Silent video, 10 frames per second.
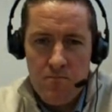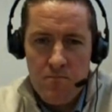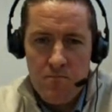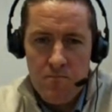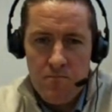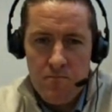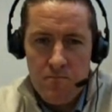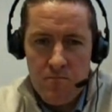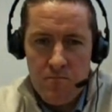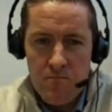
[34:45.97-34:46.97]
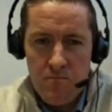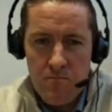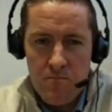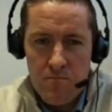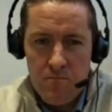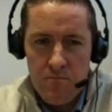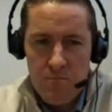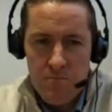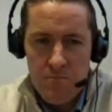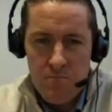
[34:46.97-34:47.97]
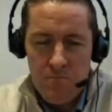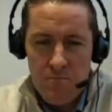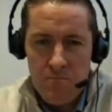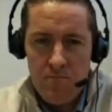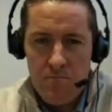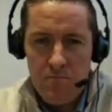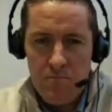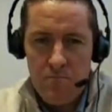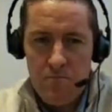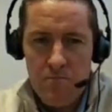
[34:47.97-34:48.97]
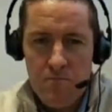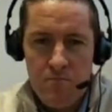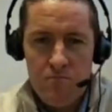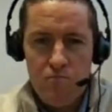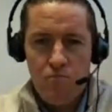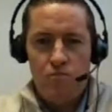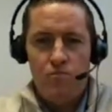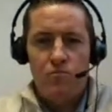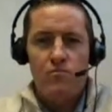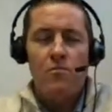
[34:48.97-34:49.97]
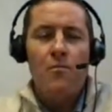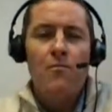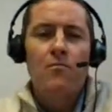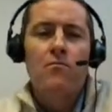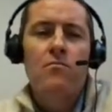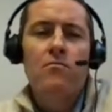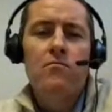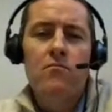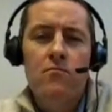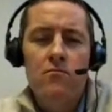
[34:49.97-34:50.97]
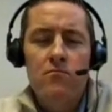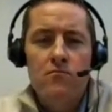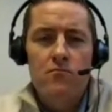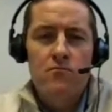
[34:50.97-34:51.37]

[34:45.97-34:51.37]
This person isn't speaking.